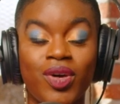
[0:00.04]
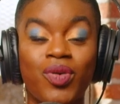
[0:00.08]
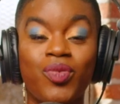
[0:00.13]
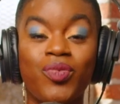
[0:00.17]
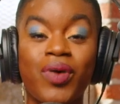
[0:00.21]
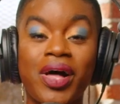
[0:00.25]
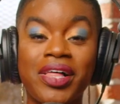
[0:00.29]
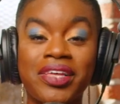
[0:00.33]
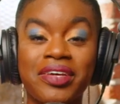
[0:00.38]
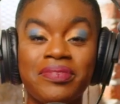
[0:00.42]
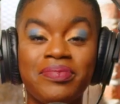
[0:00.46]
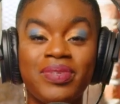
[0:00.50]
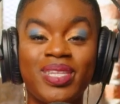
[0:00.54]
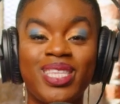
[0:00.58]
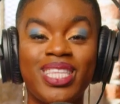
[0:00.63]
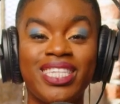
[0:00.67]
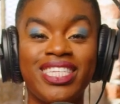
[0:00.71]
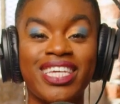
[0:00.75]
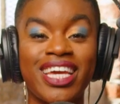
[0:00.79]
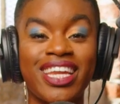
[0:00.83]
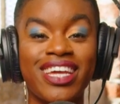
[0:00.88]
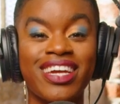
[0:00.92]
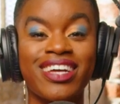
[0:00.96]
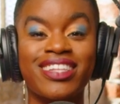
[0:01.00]
Welcome to the
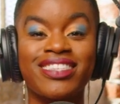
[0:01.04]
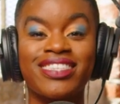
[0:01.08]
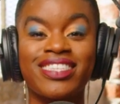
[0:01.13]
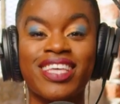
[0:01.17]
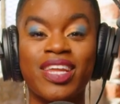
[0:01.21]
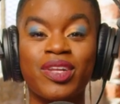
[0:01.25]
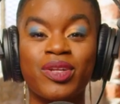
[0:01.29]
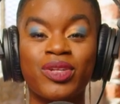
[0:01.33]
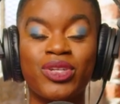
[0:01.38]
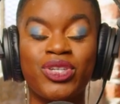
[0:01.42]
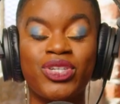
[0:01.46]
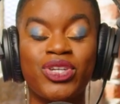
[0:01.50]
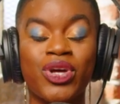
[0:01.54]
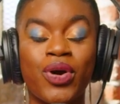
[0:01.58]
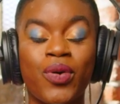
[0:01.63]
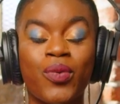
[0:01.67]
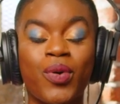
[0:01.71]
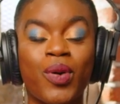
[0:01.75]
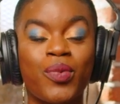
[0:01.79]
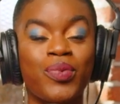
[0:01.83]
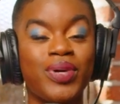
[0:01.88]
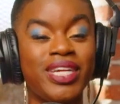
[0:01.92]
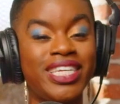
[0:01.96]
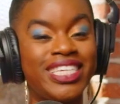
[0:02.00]
Dating Unsettled show
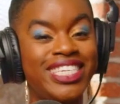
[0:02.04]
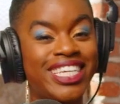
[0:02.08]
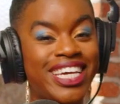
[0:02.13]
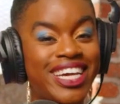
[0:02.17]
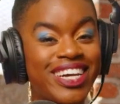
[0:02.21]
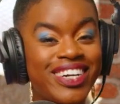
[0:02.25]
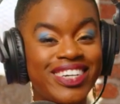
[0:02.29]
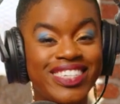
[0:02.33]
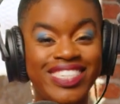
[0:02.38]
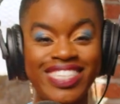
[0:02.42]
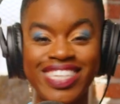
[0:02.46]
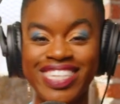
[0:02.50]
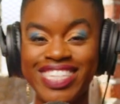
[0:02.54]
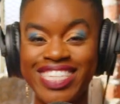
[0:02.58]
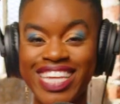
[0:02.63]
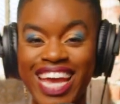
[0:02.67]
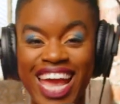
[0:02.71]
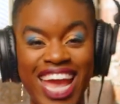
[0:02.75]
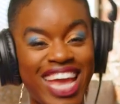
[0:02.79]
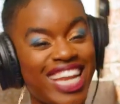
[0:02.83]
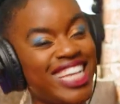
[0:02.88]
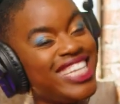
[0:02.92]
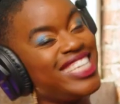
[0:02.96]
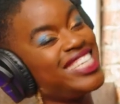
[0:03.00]
where we dare to
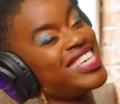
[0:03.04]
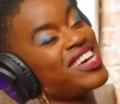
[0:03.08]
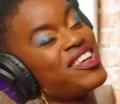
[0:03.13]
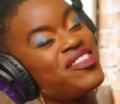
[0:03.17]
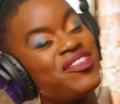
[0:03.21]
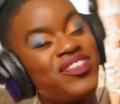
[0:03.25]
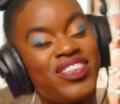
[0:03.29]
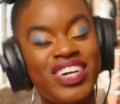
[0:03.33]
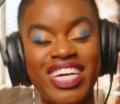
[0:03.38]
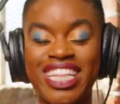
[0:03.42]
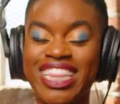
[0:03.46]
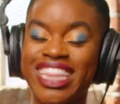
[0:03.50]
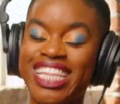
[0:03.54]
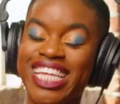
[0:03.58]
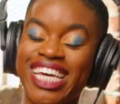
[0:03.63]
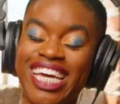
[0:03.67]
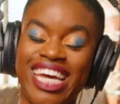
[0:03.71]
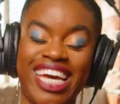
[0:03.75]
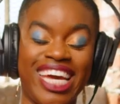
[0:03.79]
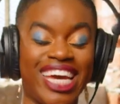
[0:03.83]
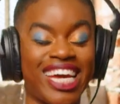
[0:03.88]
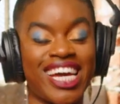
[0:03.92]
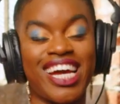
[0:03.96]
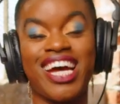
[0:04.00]
date
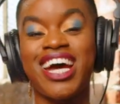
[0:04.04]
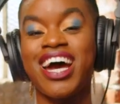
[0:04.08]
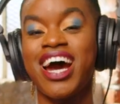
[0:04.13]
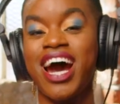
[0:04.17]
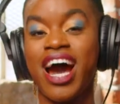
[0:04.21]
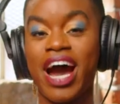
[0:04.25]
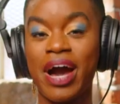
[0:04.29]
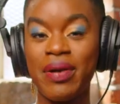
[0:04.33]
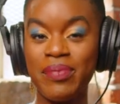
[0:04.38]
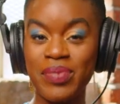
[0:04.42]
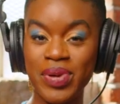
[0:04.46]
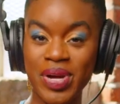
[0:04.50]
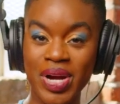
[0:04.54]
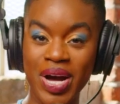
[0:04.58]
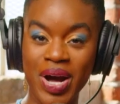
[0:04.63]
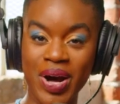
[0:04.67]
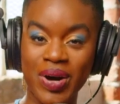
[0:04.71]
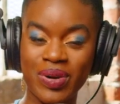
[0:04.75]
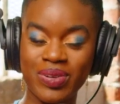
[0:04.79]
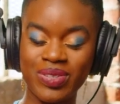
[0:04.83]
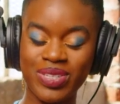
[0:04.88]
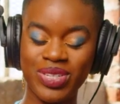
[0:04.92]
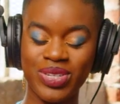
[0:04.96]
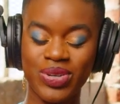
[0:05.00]
differently. I'm your
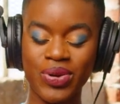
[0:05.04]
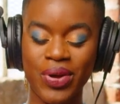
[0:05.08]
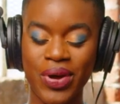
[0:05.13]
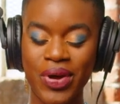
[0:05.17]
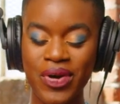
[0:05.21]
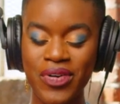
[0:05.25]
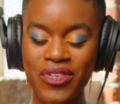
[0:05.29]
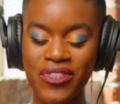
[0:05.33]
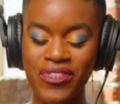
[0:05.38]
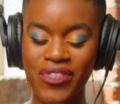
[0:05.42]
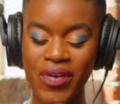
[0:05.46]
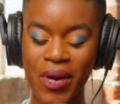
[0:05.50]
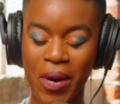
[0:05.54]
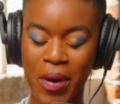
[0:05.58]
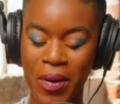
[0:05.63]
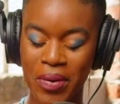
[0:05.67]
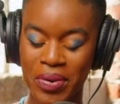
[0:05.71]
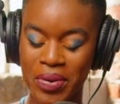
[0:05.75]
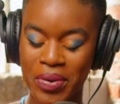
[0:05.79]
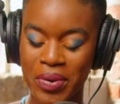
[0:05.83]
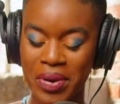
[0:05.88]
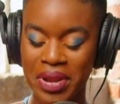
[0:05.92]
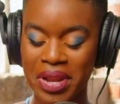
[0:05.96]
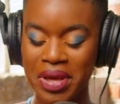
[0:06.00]
host,
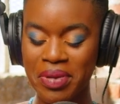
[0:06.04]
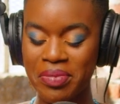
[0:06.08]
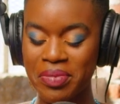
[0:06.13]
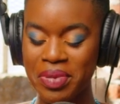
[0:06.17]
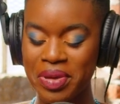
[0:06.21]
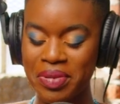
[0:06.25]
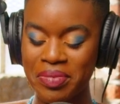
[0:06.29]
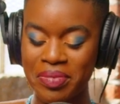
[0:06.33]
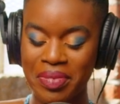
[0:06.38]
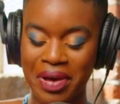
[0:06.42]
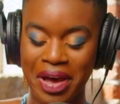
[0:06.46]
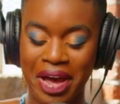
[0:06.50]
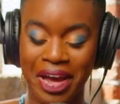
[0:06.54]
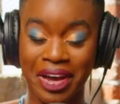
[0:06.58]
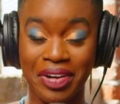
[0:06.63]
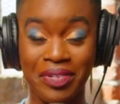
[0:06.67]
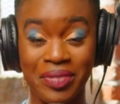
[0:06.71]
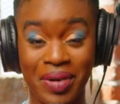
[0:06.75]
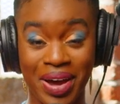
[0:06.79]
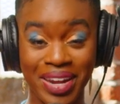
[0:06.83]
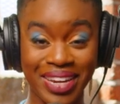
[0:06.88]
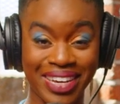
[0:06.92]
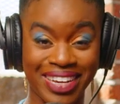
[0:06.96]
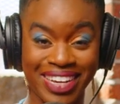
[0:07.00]
JoyOfodu, and I'm in my
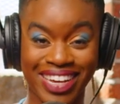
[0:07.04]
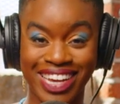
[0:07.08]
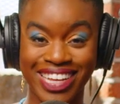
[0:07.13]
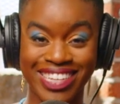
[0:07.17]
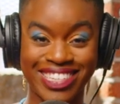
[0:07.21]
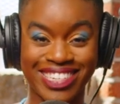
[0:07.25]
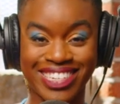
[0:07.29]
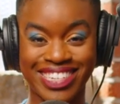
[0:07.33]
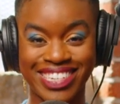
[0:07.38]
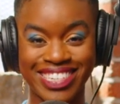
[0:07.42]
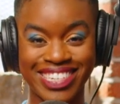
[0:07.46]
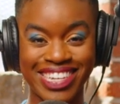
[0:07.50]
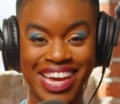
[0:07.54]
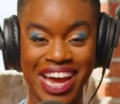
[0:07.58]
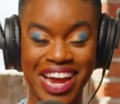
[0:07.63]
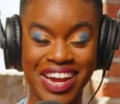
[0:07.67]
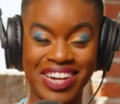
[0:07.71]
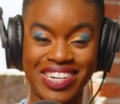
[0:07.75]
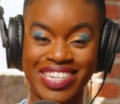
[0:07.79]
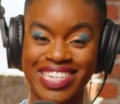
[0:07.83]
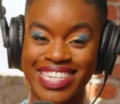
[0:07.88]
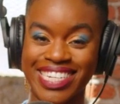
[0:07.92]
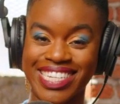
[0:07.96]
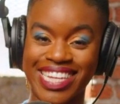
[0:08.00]
wedding guest
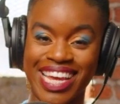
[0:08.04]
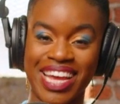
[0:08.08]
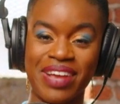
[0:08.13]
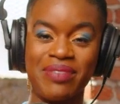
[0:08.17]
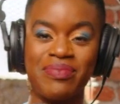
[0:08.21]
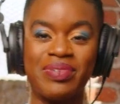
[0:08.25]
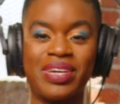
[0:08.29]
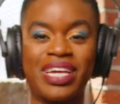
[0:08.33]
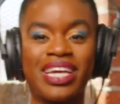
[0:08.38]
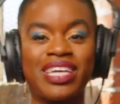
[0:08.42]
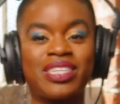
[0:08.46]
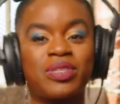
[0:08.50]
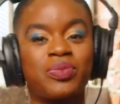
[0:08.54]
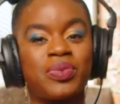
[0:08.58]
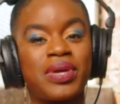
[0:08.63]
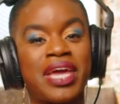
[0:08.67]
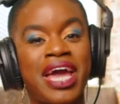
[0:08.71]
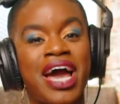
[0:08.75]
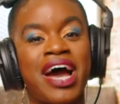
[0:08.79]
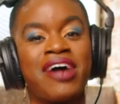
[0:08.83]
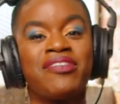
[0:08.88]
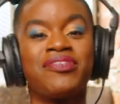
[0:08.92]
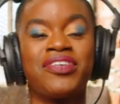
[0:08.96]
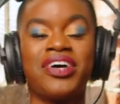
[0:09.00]
attire today because we
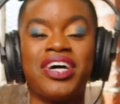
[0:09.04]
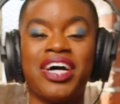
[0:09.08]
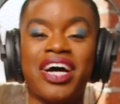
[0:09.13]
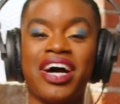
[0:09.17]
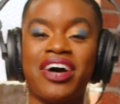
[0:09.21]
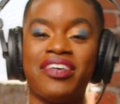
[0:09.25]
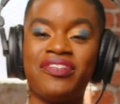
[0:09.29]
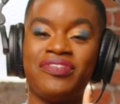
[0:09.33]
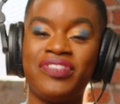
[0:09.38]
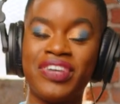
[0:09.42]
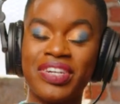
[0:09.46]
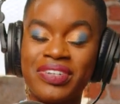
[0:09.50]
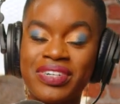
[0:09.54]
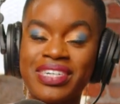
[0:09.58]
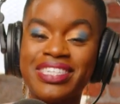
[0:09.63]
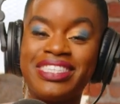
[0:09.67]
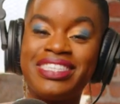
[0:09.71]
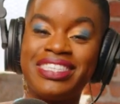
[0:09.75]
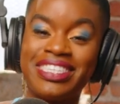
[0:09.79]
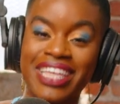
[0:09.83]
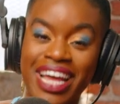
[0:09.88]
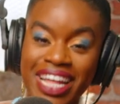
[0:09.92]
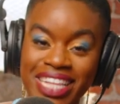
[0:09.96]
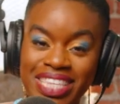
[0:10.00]
have a very
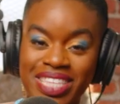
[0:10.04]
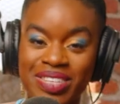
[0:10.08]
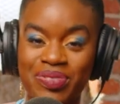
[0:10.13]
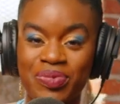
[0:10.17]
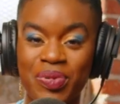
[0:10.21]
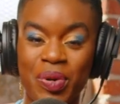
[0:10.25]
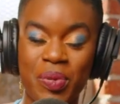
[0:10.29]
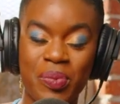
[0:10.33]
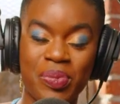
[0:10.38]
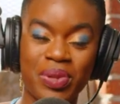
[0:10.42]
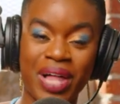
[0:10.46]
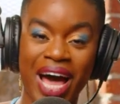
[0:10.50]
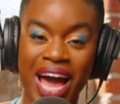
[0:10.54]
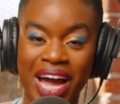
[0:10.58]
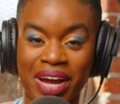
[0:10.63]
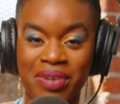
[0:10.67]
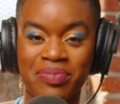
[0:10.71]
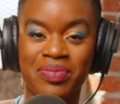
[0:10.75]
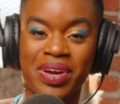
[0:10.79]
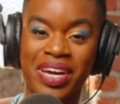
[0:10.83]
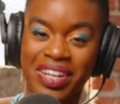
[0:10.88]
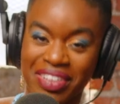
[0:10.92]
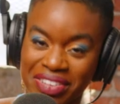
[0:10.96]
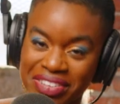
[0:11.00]
sensible black
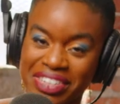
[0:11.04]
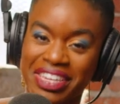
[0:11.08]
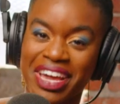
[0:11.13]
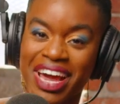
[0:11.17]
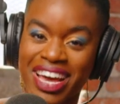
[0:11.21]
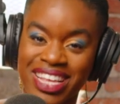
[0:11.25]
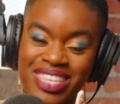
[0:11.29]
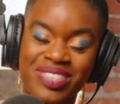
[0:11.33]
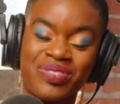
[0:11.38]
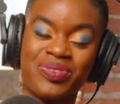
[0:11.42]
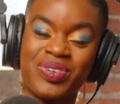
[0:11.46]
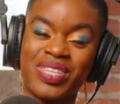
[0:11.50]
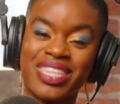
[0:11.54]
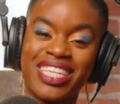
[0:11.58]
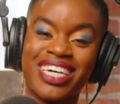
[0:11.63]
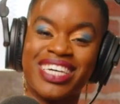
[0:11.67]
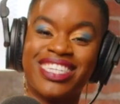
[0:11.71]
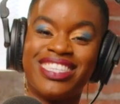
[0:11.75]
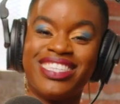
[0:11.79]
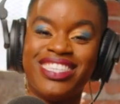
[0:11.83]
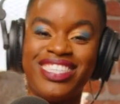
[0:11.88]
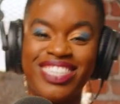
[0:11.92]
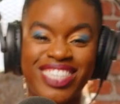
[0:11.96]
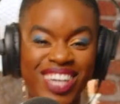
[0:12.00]
male guest with
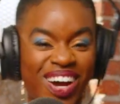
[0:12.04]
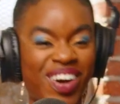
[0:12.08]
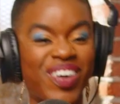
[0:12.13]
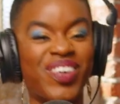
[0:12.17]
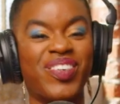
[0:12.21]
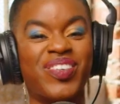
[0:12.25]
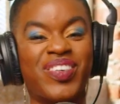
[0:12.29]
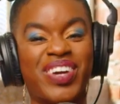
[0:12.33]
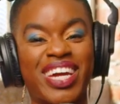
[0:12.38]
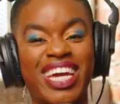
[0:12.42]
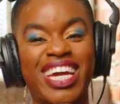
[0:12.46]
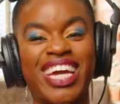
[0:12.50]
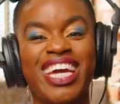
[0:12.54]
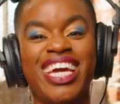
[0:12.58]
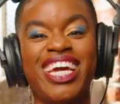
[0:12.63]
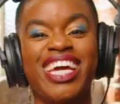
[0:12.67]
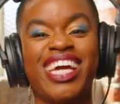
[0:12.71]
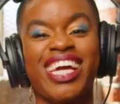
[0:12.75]
us, don't we?